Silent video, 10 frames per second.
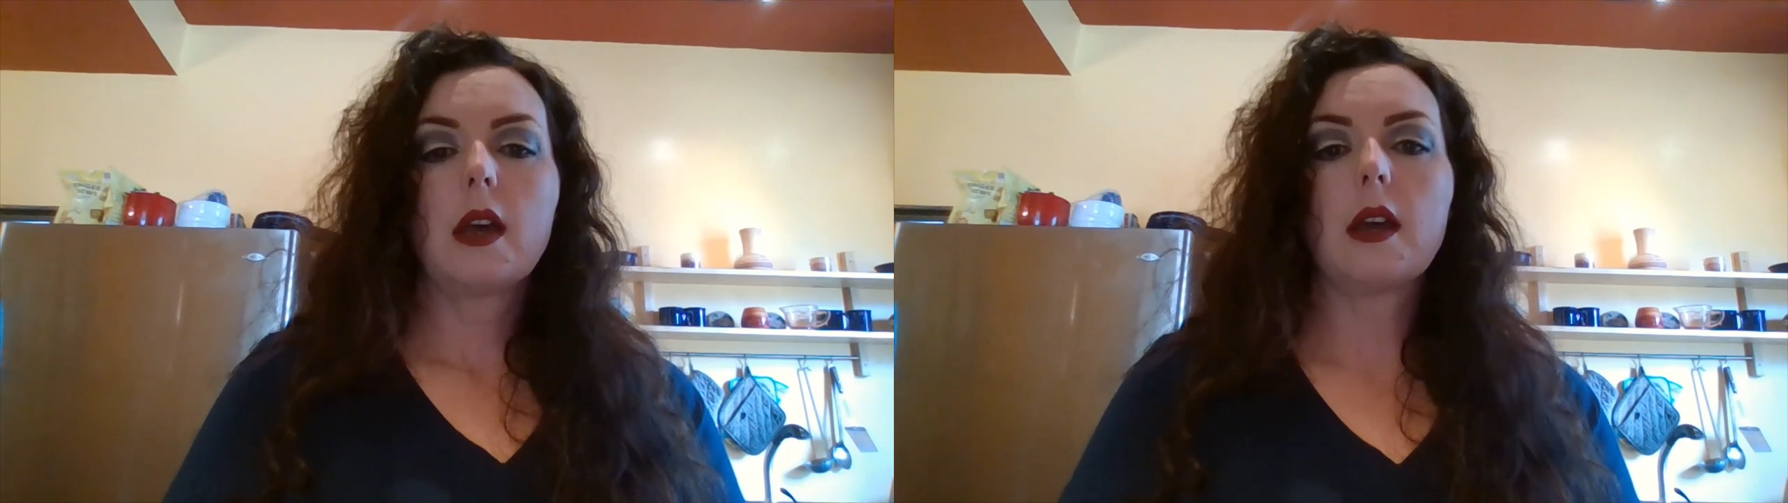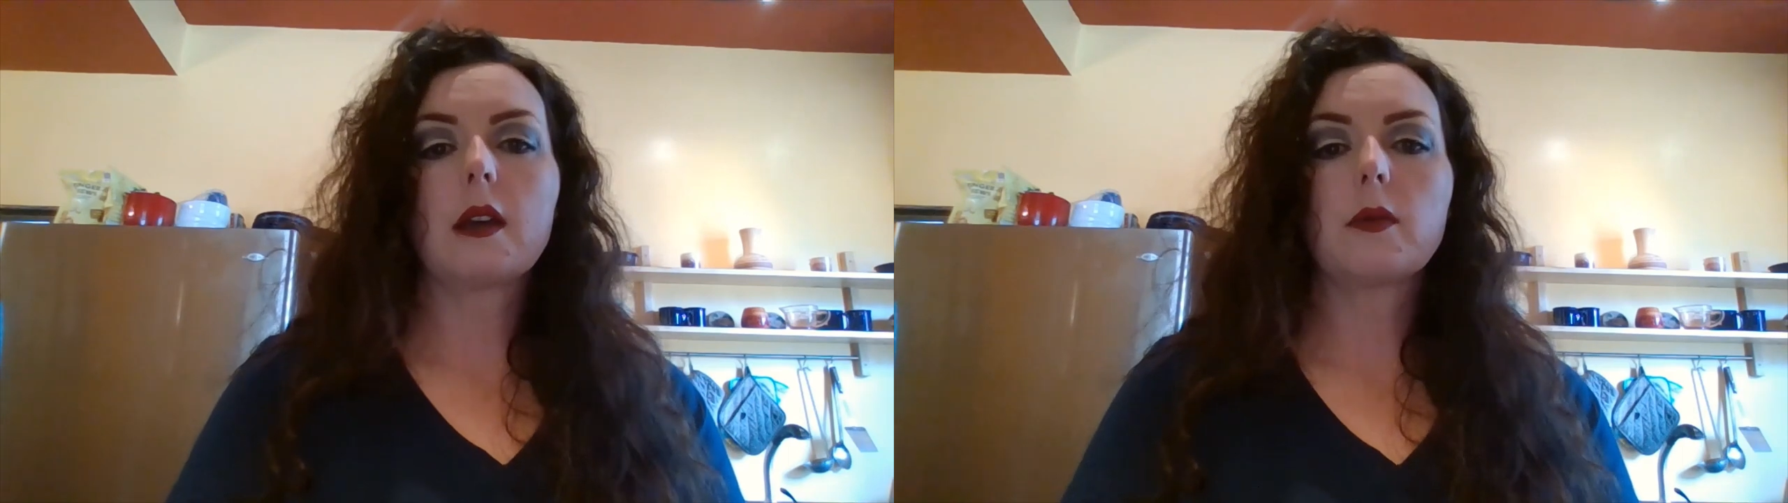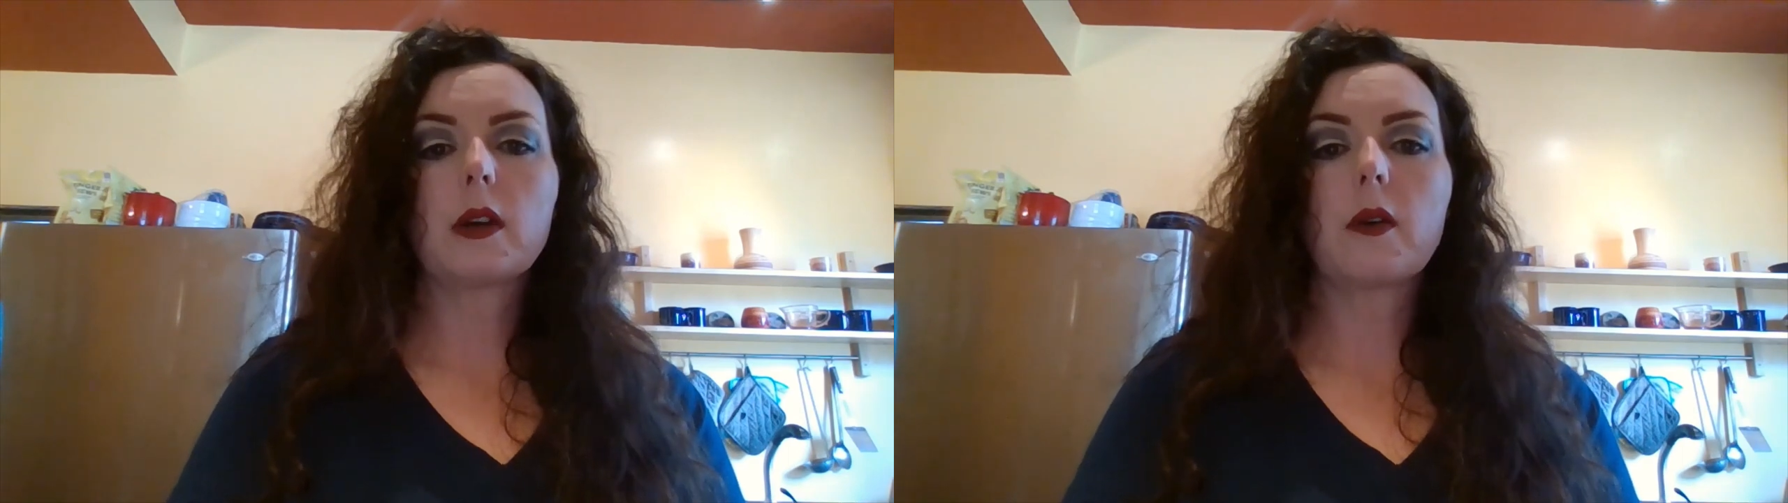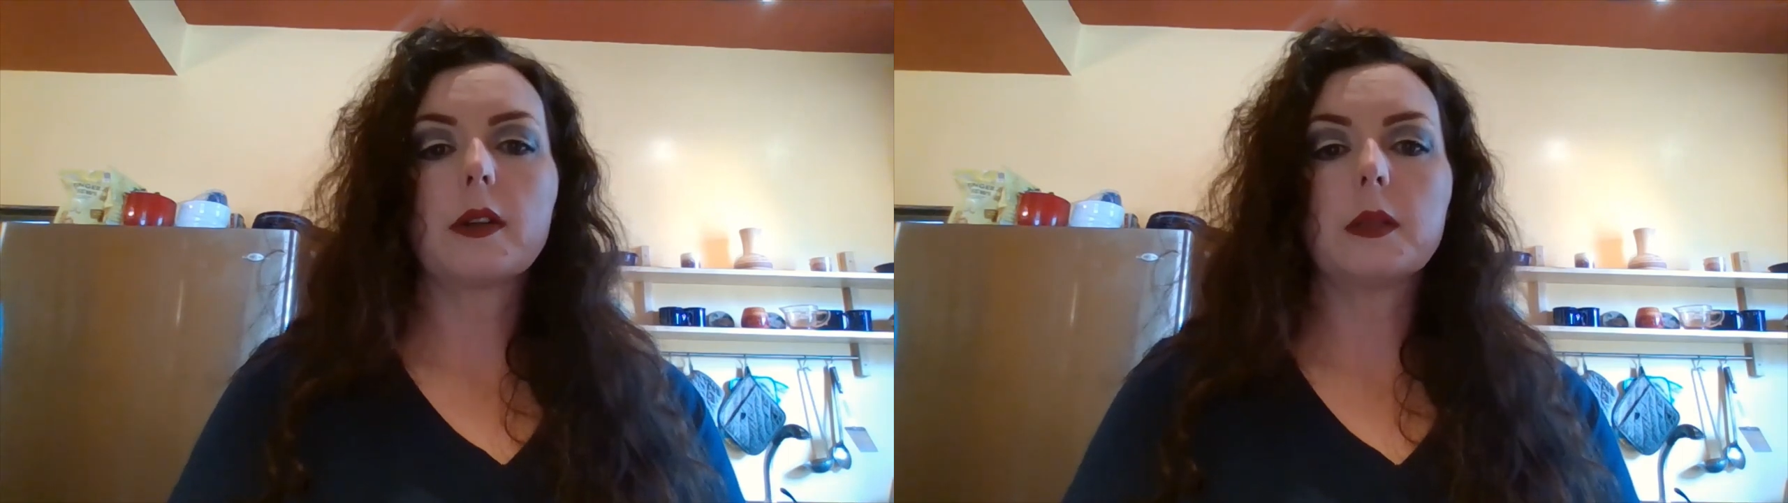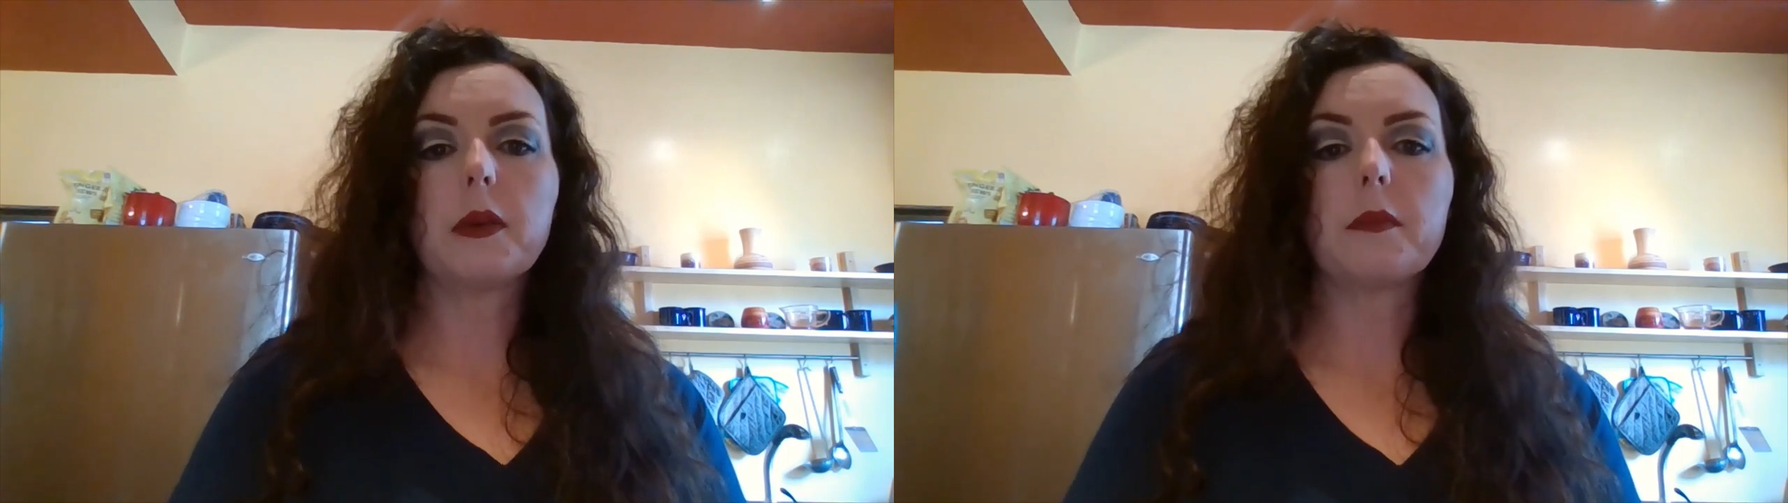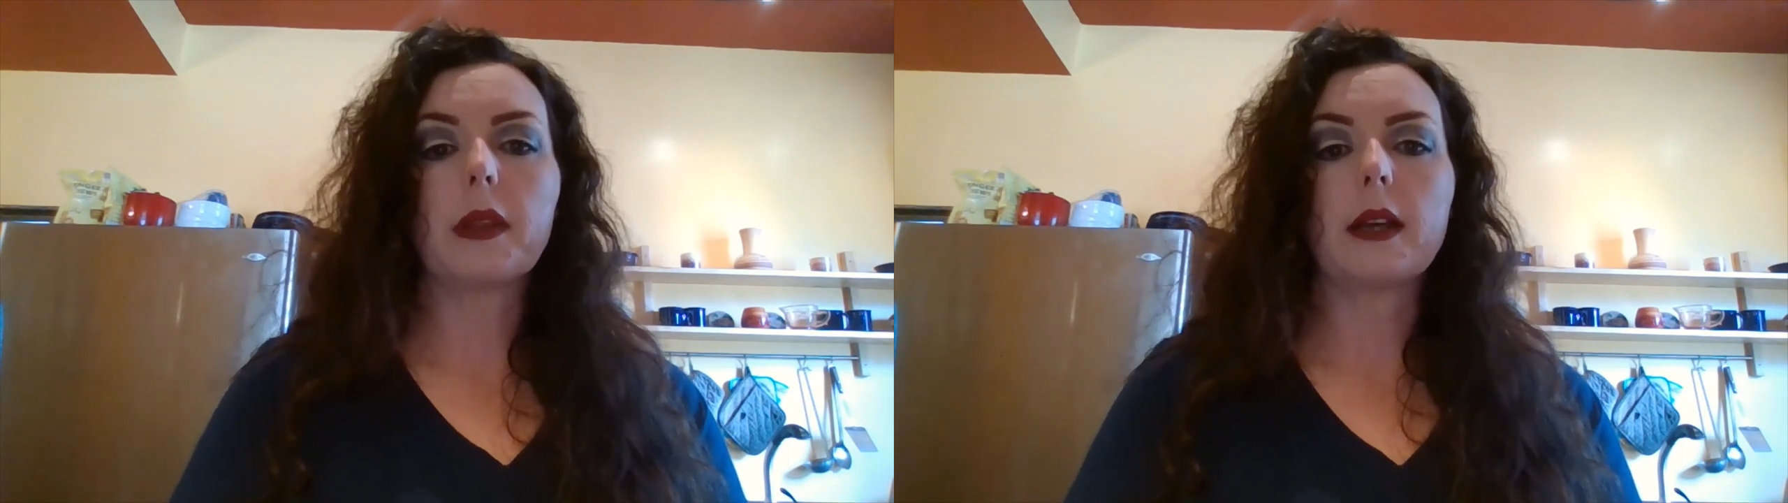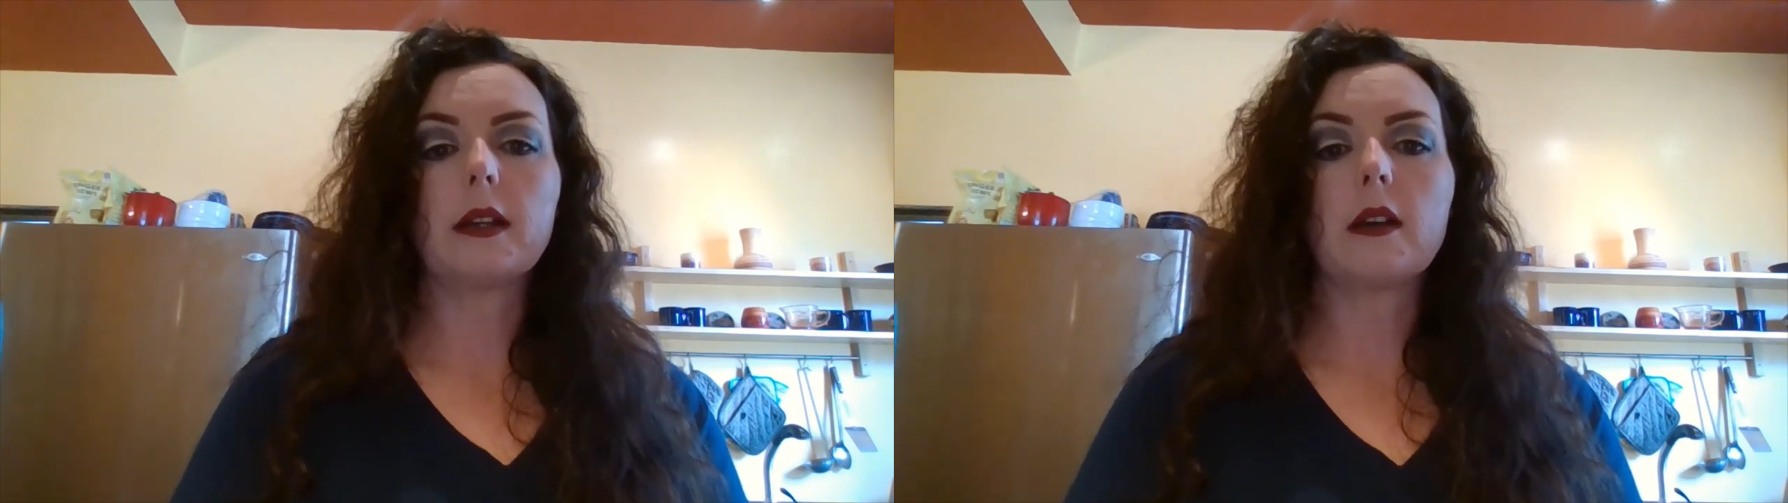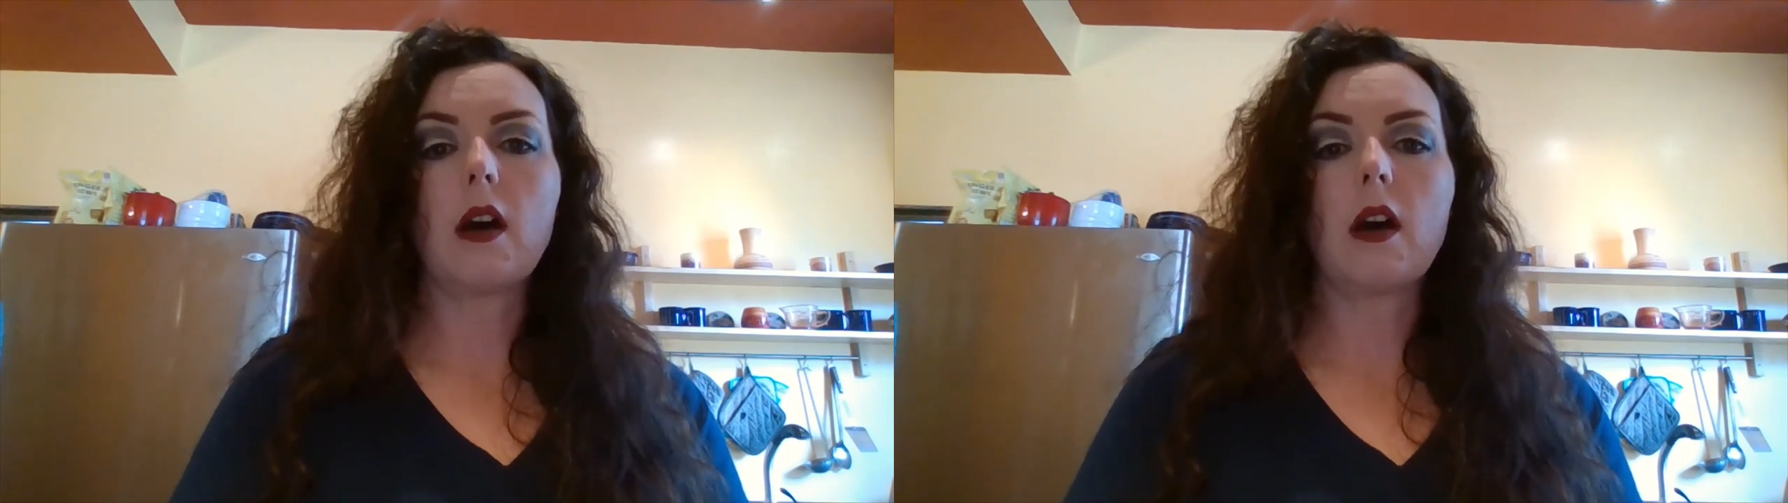And we're going to be blending